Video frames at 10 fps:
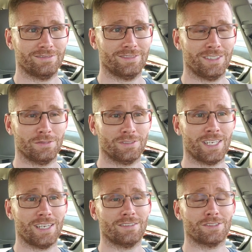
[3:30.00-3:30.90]
you know,
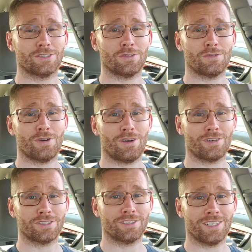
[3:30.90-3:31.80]
taken so
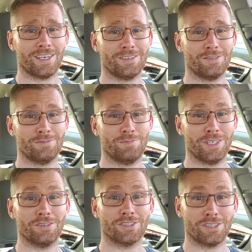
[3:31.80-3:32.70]
harshly that you
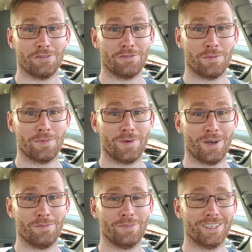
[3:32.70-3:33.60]
beat yourself up
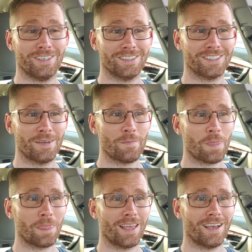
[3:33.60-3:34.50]
about. Because
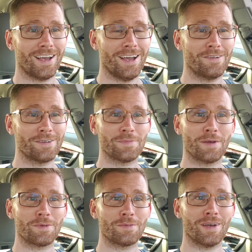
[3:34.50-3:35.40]
I
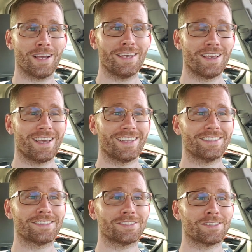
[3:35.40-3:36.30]
remember
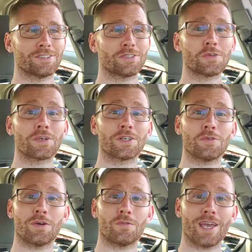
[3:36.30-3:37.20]
this is a story
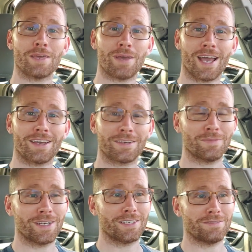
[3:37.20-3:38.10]
going way back,
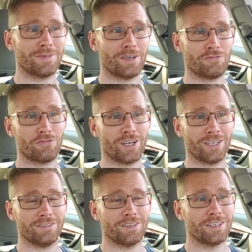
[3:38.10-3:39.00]
my
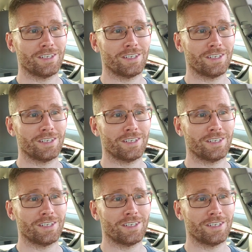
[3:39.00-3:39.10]
friend,